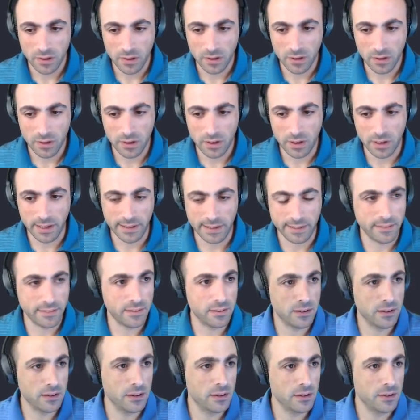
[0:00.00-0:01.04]

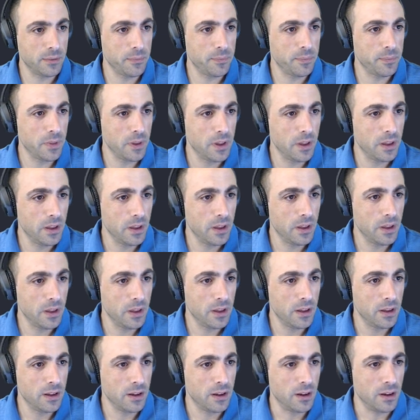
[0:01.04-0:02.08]
Cut.
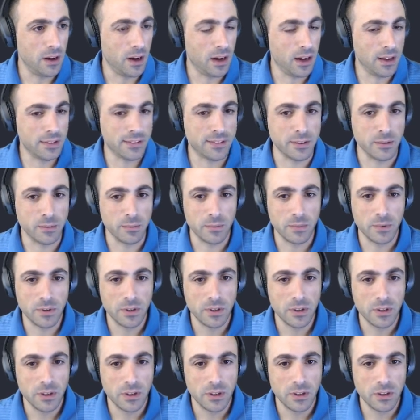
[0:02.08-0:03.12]
Awesome.
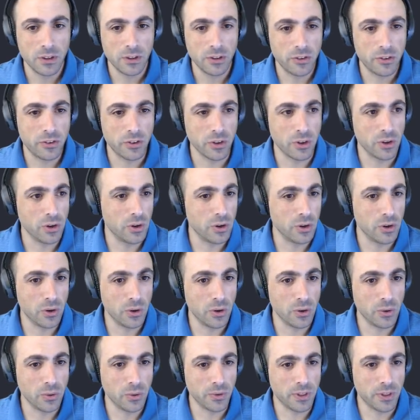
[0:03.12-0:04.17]

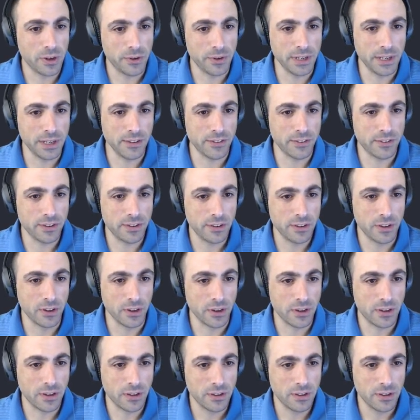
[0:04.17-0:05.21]
So there it is.
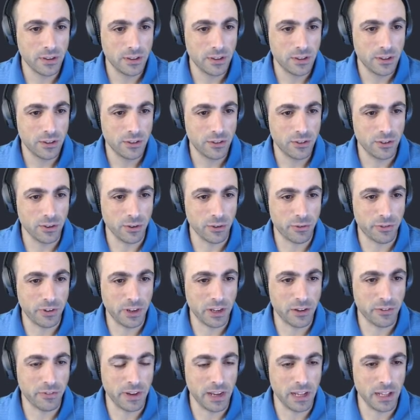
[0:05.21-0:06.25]
Look. So
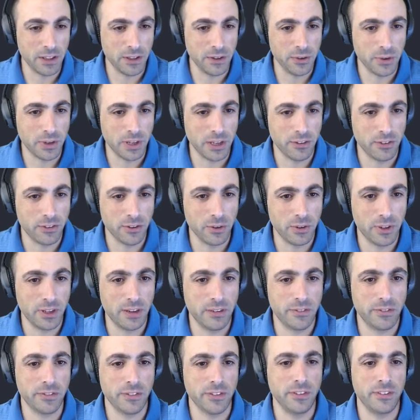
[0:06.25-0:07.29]
fake value cancel
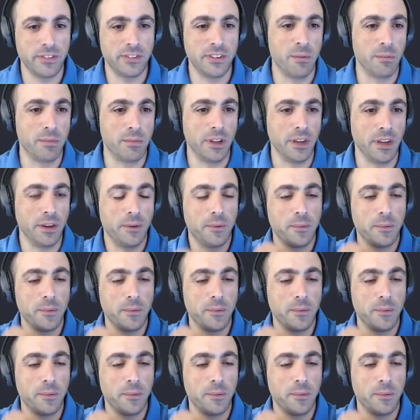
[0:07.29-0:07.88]
dev is something.